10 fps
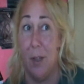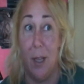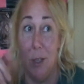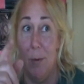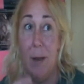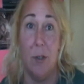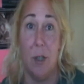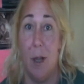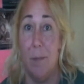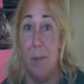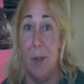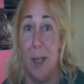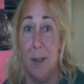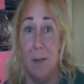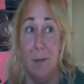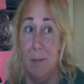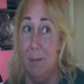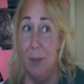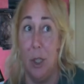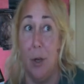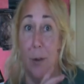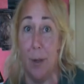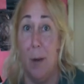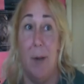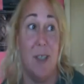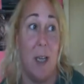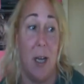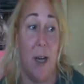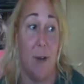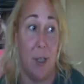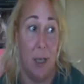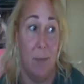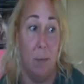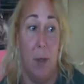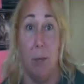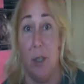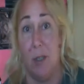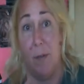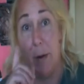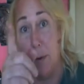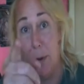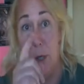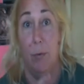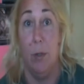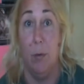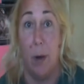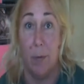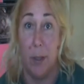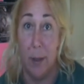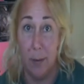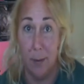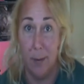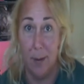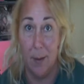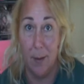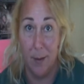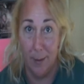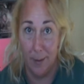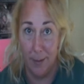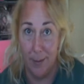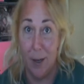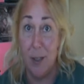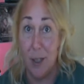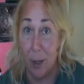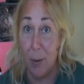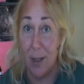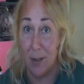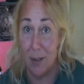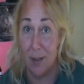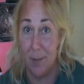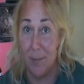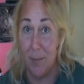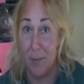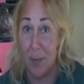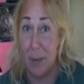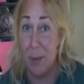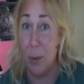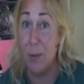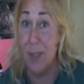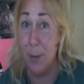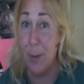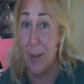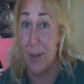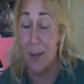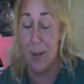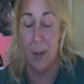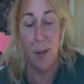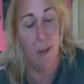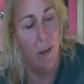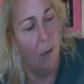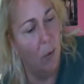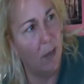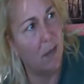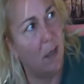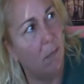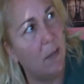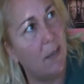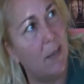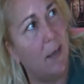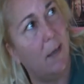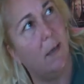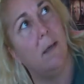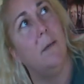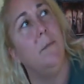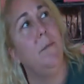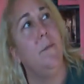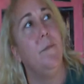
there that do have a job that you know their company's got to hire teams of people just to figure out what you do every day serious i'm so serious what else did i want to say um,